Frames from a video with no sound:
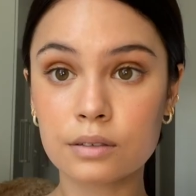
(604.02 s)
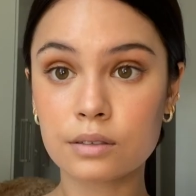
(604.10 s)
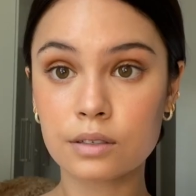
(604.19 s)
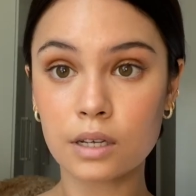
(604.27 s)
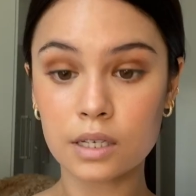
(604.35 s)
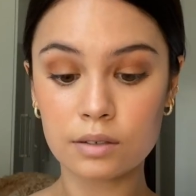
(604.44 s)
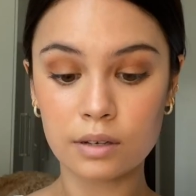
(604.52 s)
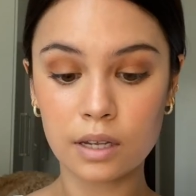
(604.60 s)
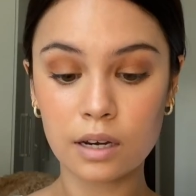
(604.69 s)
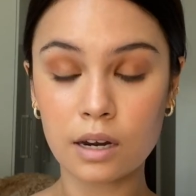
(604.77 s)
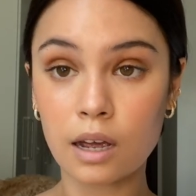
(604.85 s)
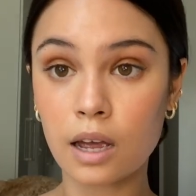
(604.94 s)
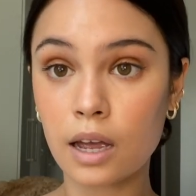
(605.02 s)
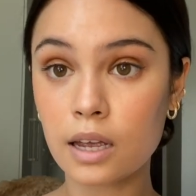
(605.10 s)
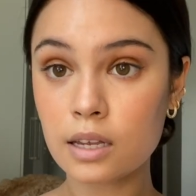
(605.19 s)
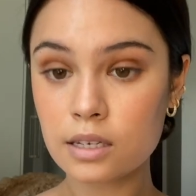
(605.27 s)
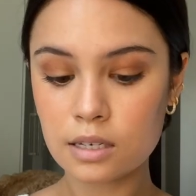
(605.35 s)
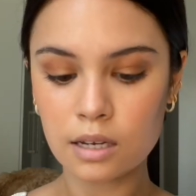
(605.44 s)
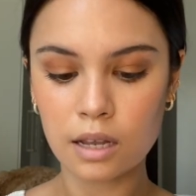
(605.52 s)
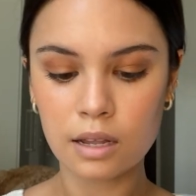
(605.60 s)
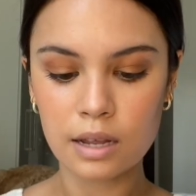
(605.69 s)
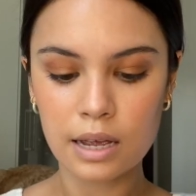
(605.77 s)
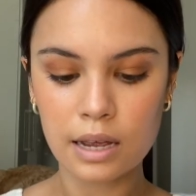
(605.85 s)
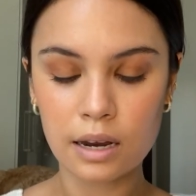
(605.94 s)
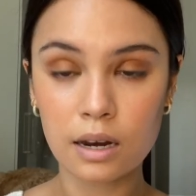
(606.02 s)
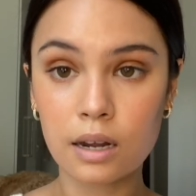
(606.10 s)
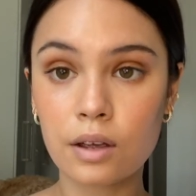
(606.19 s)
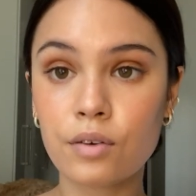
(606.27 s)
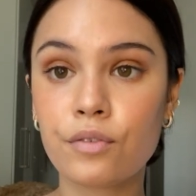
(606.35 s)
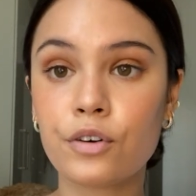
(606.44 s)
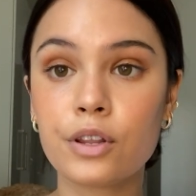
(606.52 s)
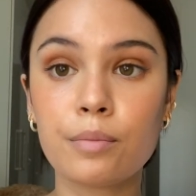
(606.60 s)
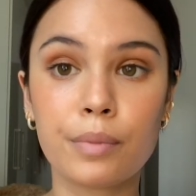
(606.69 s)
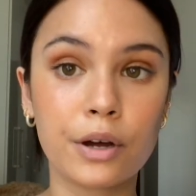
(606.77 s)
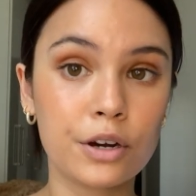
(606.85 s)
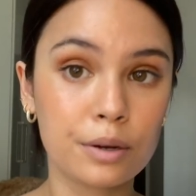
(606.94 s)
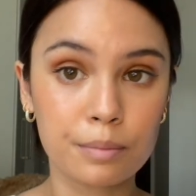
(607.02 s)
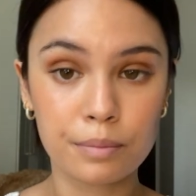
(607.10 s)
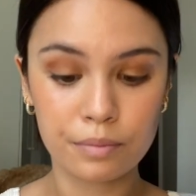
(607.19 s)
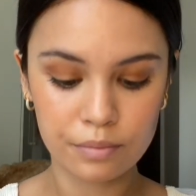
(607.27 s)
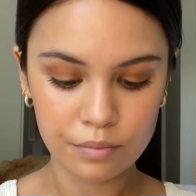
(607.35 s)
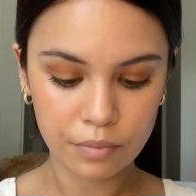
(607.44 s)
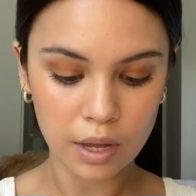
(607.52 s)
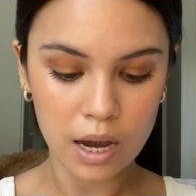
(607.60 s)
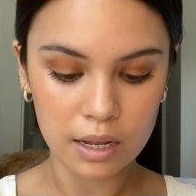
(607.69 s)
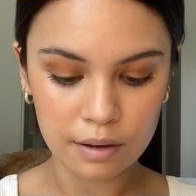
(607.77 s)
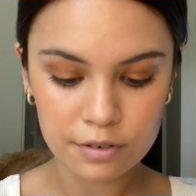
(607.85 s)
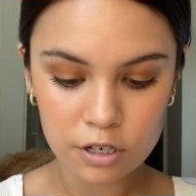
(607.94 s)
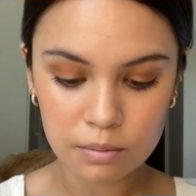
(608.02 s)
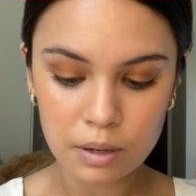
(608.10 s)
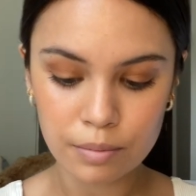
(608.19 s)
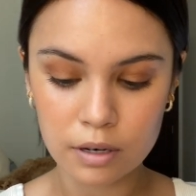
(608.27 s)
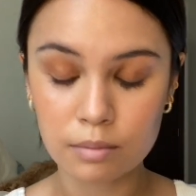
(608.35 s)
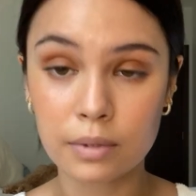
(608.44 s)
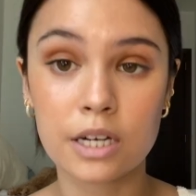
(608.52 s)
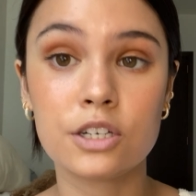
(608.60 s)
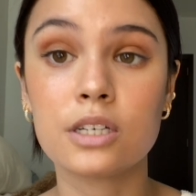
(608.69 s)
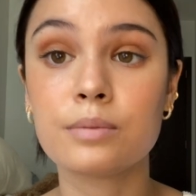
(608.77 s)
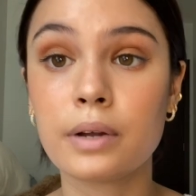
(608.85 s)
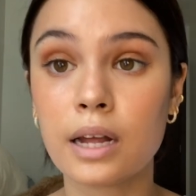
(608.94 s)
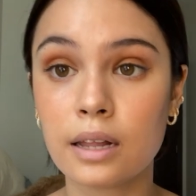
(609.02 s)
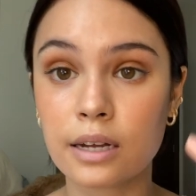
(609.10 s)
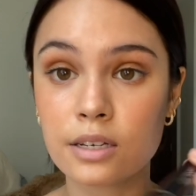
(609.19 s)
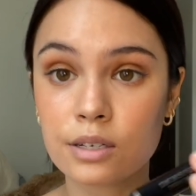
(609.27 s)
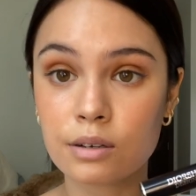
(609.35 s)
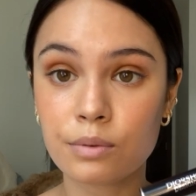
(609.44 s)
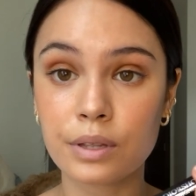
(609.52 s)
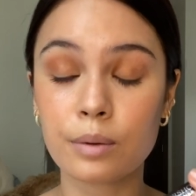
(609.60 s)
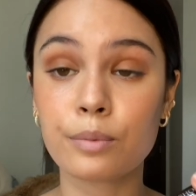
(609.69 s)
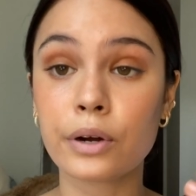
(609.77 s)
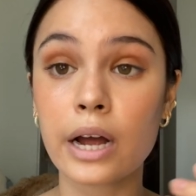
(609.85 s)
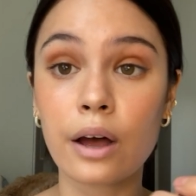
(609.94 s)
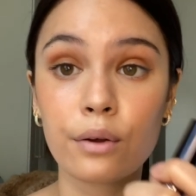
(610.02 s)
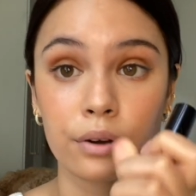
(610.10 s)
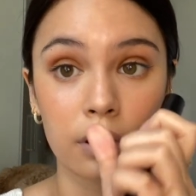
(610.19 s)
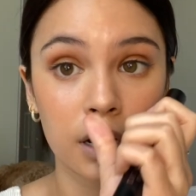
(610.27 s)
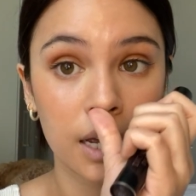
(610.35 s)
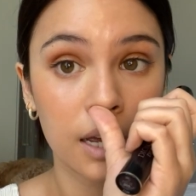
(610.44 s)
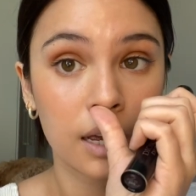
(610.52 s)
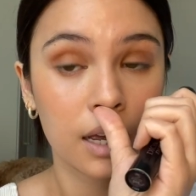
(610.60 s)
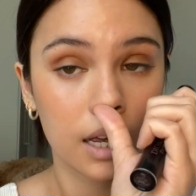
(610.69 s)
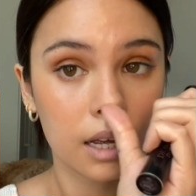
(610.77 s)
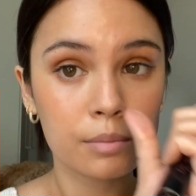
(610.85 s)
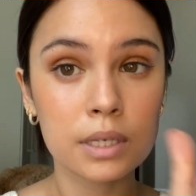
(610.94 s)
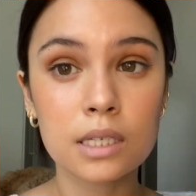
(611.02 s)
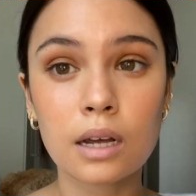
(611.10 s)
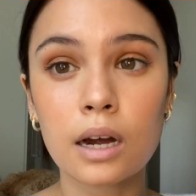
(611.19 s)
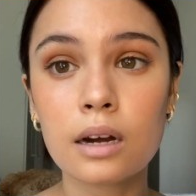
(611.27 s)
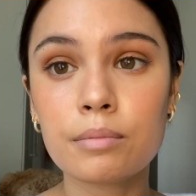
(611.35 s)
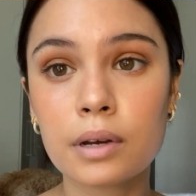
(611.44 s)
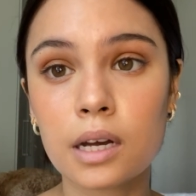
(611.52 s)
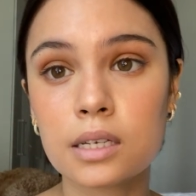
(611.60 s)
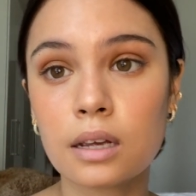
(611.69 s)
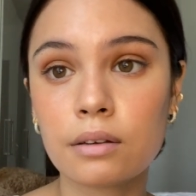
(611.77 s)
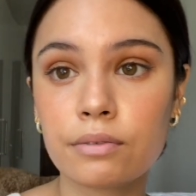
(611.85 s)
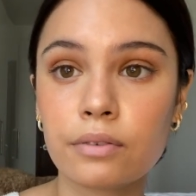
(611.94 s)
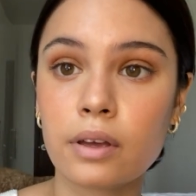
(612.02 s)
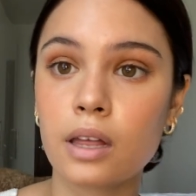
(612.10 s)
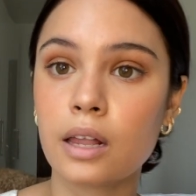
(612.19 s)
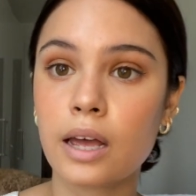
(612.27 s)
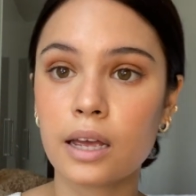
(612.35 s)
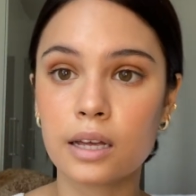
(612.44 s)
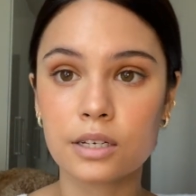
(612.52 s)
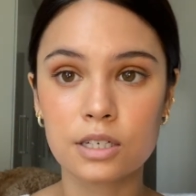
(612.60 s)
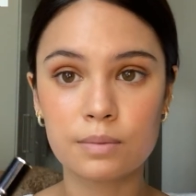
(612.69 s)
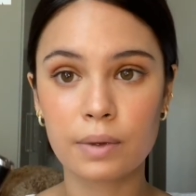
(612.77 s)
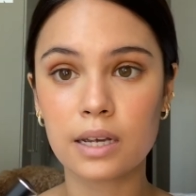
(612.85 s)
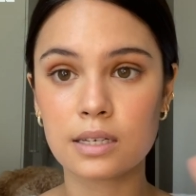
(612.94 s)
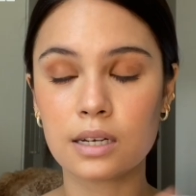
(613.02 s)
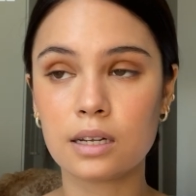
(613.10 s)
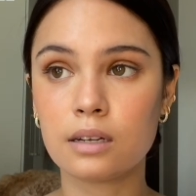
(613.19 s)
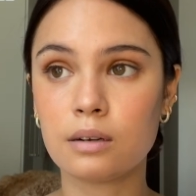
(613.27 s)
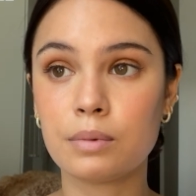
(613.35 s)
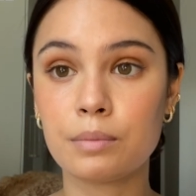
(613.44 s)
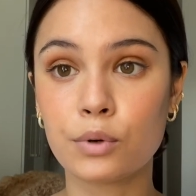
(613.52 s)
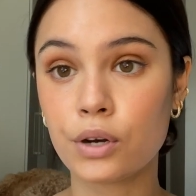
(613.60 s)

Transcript: So that's really nice. And then for the bottom, I love to do my bottom lashes, but I like to do it with a brown mascara because I feel like it just makes it a little bit more